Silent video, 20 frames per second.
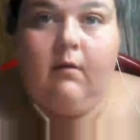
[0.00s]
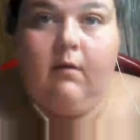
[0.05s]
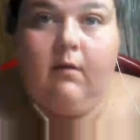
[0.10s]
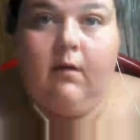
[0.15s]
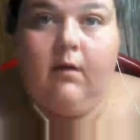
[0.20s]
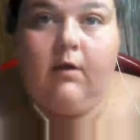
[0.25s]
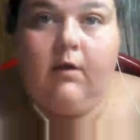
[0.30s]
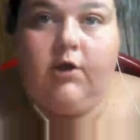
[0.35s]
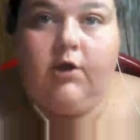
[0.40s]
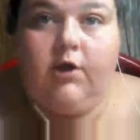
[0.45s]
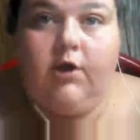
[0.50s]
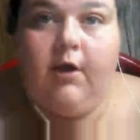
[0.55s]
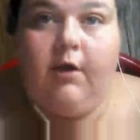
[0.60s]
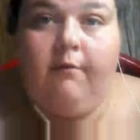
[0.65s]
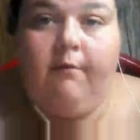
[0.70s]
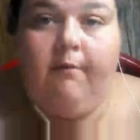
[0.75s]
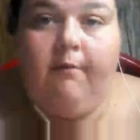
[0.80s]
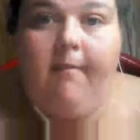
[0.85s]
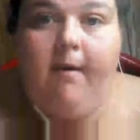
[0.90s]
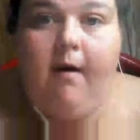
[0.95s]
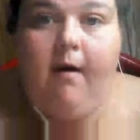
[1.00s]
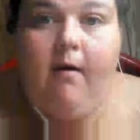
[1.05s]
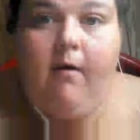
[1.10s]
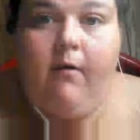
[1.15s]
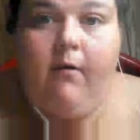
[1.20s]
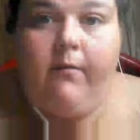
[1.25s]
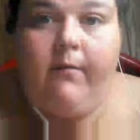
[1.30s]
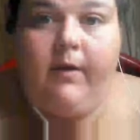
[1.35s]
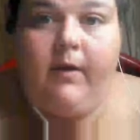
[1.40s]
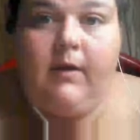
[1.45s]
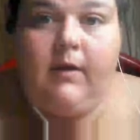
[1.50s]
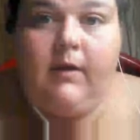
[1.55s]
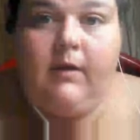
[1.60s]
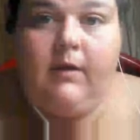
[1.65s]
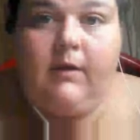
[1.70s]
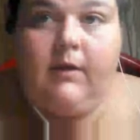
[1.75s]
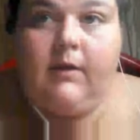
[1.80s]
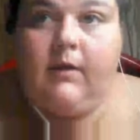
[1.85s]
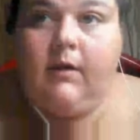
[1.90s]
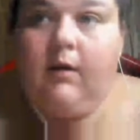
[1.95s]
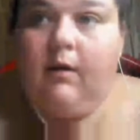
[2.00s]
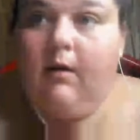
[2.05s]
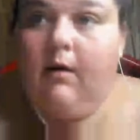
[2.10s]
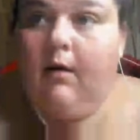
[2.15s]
Gonna share with my homies.